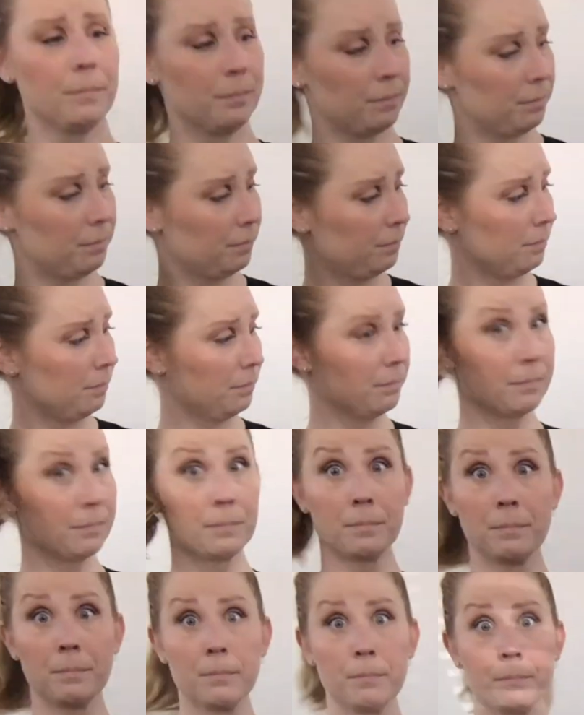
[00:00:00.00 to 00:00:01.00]

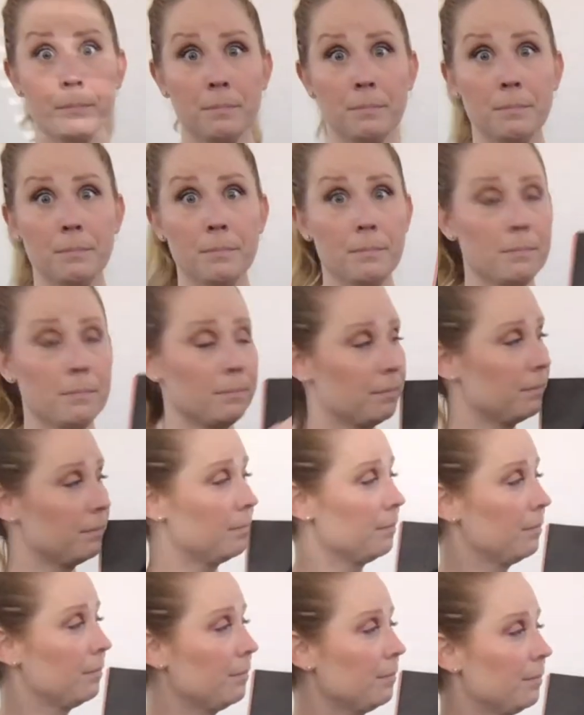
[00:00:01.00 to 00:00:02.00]

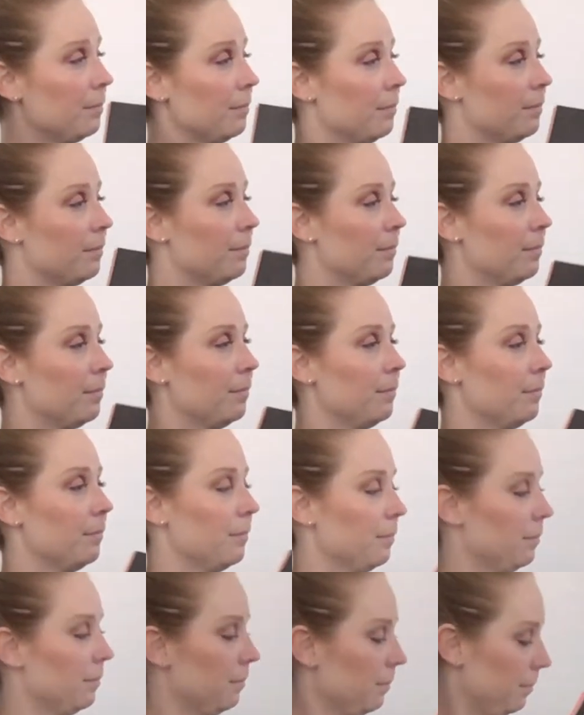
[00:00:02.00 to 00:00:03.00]

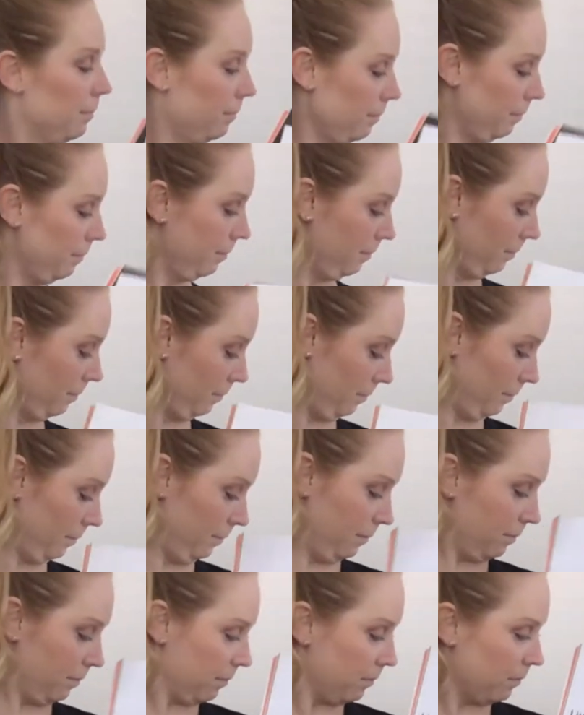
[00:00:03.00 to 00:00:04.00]

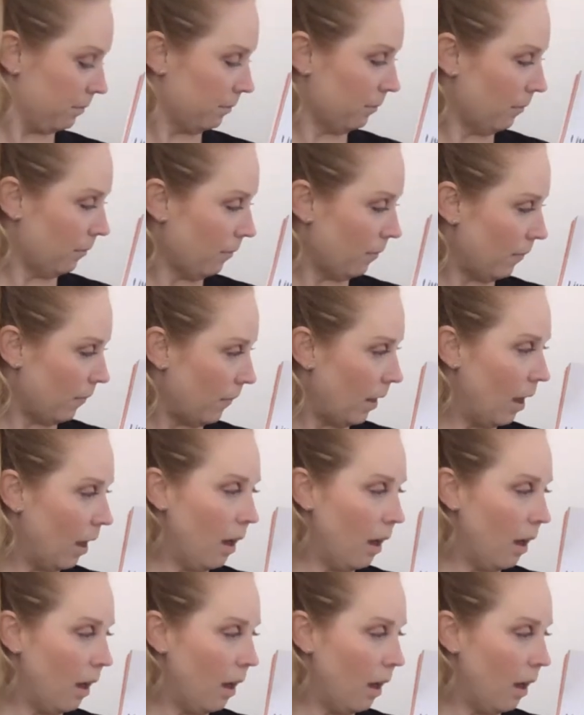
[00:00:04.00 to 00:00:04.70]
No one is speaking in this clip.